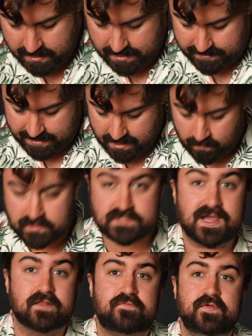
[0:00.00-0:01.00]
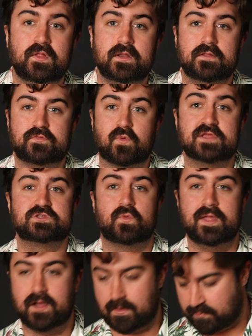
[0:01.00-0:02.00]
And now we just gotta fill it the rest of the
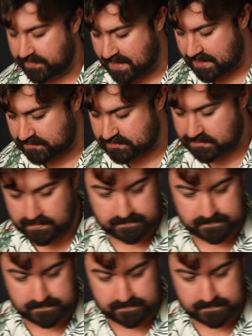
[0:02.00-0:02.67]
way up with ice.